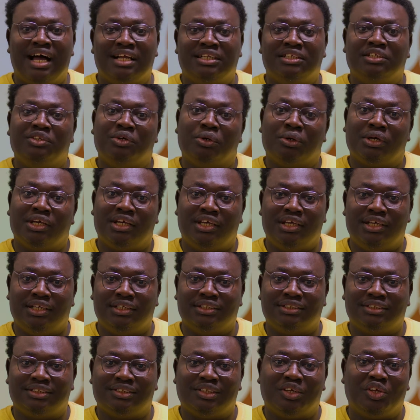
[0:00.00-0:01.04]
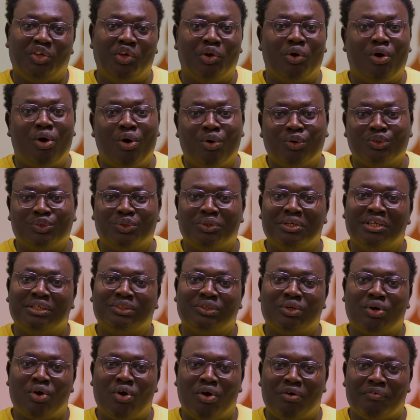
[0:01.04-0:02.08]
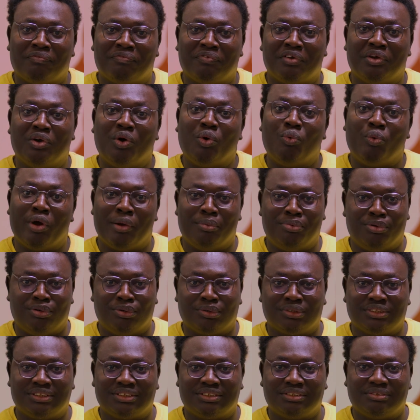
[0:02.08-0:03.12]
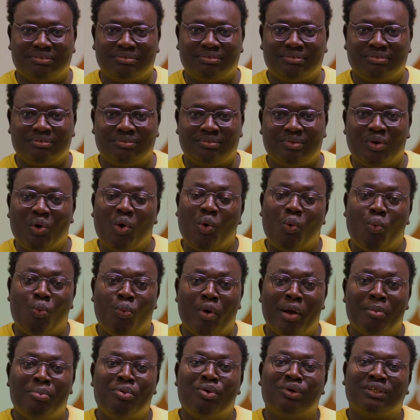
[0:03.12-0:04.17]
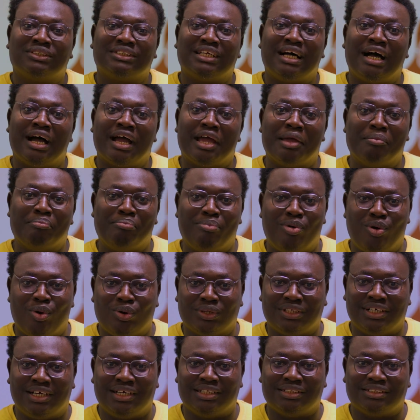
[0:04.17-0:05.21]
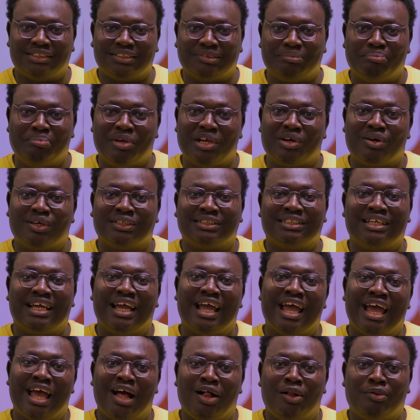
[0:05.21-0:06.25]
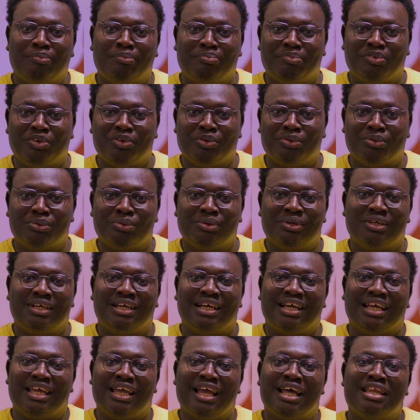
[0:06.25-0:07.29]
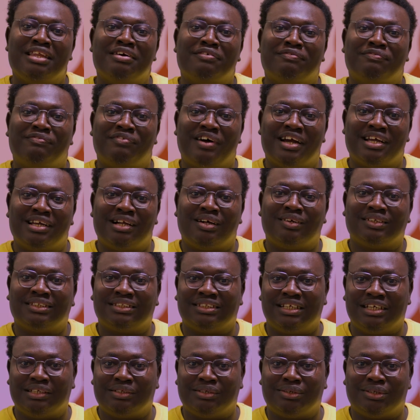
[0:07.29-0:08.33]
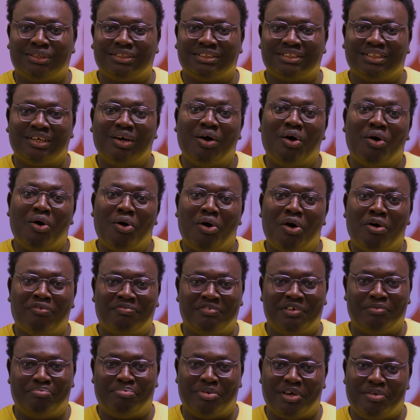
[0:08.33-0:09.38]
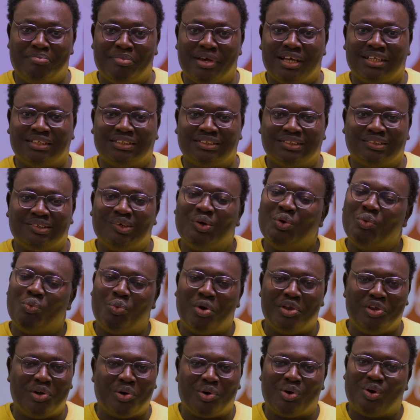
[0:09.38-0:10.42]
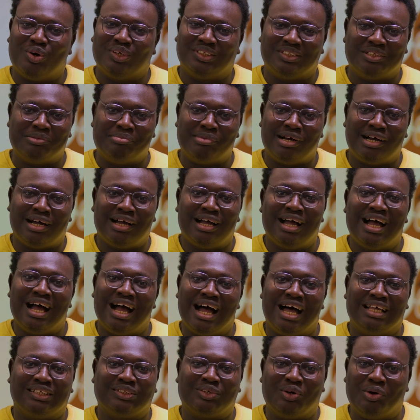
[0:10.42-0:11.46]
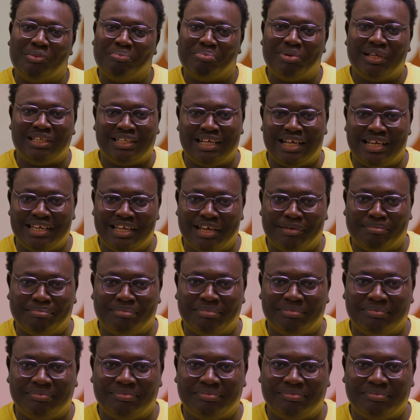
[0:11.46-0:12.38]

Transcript: adding your keys, you also need to configure webhooks. Webhooks are important because they help you get the final status of the payments when your customer has completed them.